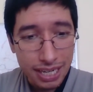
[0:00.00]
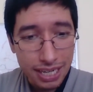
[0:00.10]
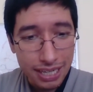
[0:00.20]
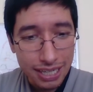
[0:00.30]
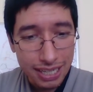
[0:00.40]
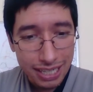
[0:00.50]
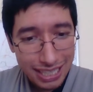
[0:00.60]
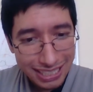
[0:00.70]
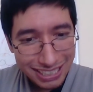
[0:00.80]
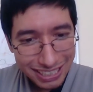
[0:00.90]

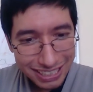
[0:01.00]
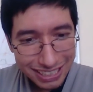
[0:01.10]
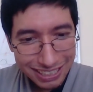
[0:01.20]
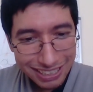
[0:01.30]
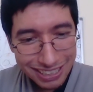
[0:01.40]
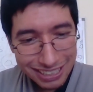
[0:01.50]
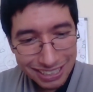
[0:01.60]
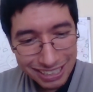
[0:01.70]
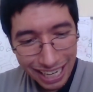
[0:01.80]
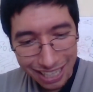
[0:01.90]
Ah,
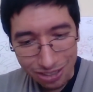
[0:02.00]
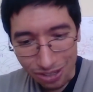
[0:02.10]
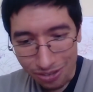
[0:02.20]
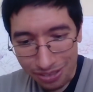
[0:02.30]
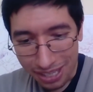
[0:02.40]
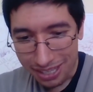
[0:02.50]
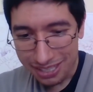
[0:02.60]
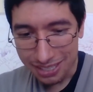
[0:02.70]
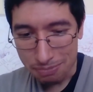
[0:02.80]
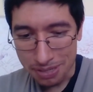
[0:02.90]
I don't think this
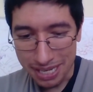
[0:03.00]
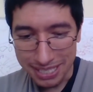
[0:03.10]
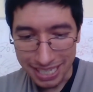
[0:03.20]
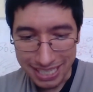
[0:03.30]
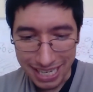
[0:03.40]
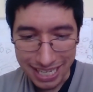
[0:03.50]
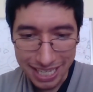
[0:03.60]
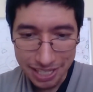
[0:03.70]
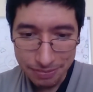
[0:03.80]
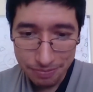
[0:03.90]
is a PSA 10.